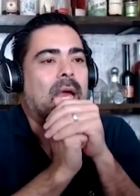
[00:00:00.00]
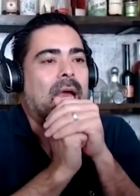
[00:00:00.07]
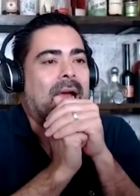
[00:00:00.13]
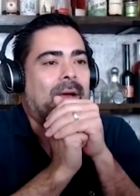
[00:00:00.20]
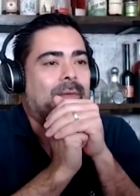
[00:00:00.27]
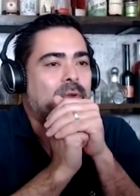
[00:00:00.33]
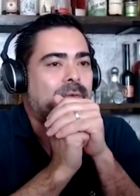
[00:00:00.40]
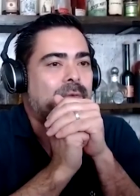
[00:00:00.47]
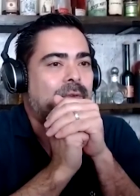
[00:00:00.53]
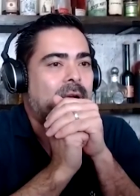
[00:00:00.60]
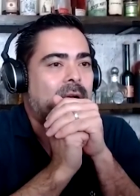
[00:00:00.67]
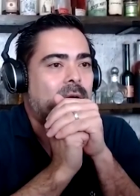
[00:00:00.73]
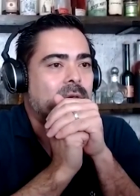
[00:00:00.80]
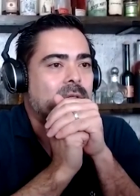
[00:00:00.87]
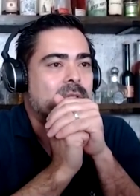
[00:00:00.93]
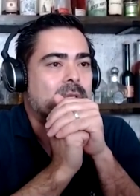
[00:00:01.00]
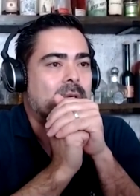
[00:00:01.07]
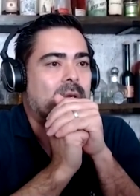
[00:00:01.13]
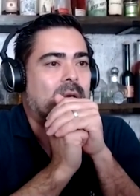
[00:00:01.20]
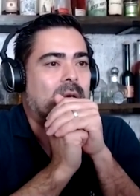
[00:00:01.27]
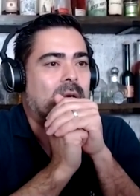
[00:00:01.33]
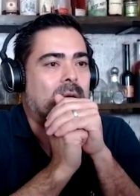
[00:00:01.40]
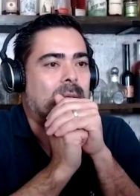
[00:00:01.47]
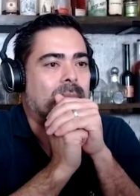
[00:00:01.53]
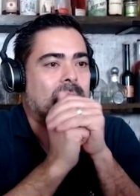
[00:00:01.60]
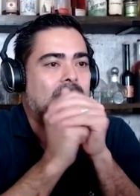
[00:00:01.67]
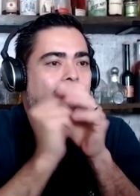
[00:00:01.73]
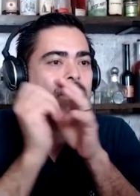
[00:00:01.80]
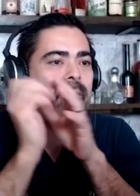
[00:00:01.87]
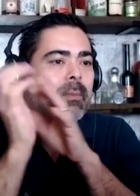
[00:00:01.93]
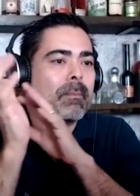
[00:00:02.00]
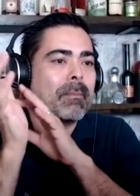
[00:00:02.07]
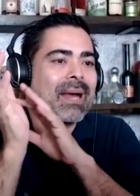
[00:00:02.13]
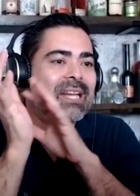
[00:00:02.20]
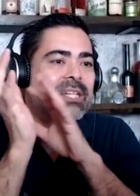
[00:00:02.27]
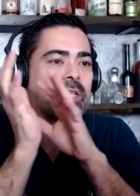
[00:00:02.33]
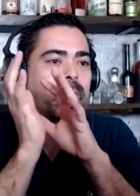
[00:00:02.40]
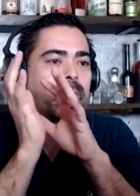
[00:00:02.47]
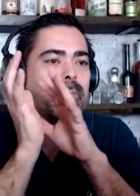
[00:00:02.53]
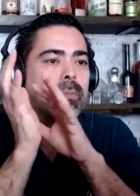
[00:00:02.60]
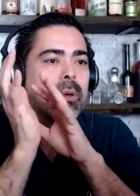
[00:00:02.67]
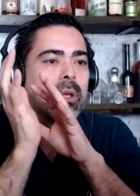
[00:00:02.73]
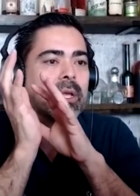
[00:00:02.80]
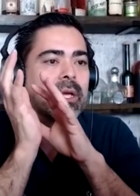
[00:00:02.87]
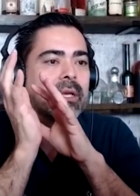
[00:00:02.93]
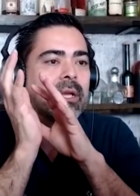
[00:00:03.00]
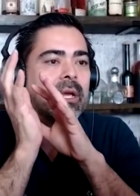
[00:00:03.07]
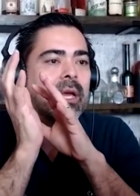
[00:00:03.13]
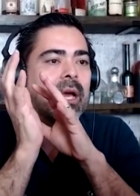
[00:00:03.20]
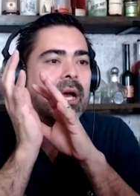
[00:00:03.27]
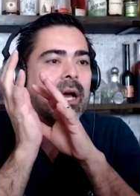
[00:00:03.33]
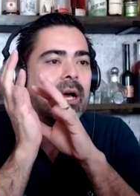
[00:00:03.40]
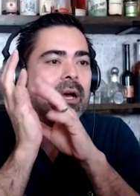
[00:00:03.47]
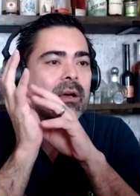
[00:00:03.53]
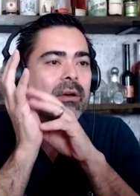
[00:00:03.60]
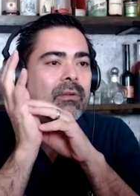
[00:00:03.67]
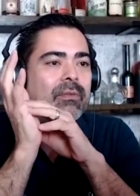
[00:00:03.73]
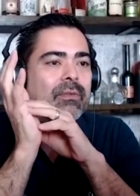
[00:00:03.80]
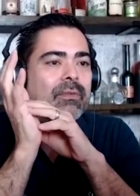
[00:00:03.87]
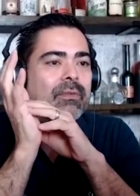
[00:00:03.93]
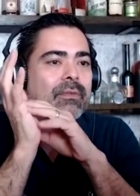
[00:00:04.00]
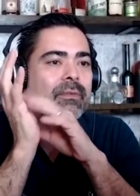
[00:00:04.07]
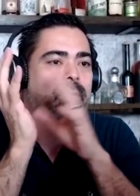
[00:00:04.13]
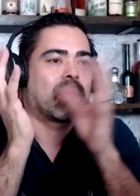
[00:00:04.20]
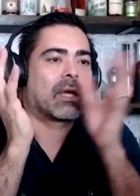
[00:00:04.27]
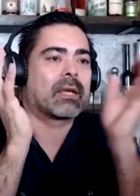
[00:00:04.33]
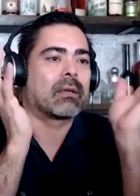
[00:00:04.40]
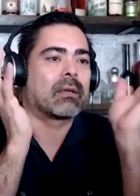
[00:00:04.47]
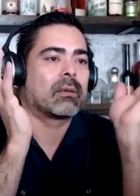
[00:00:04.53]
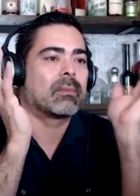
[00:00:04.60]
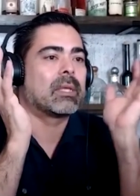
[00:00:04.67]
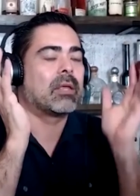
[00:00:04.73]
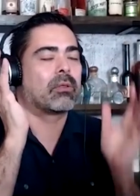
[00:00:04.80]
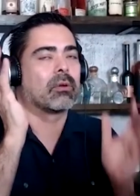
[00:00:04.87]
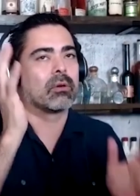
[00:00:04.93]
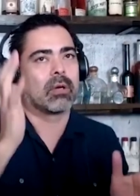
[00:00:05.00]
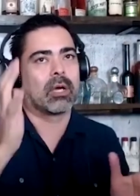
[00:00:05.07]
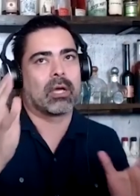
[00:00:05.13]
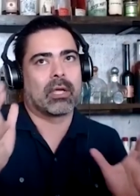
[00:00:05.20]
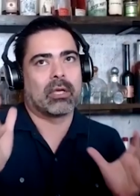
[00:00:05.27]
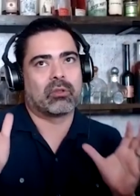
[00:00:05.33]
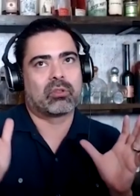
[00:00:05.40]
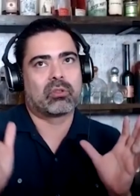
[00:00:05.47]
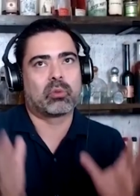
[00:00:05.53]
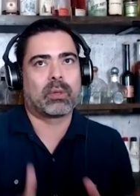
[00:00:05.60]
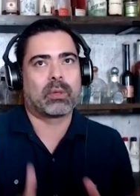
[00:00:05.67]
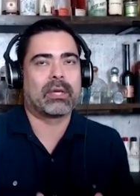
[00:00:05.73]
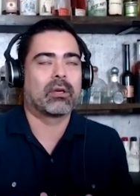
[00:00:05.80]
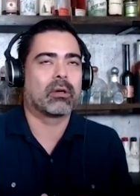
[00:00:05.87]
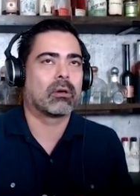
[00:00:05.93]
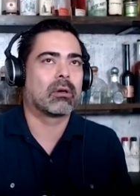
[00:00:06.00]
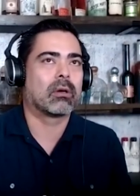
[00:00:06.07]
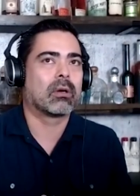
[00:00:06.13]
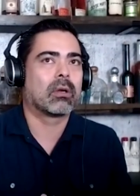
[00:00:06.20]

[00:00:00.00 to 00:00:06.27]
have you found um, kind of a magic bullet of like either a sweetener,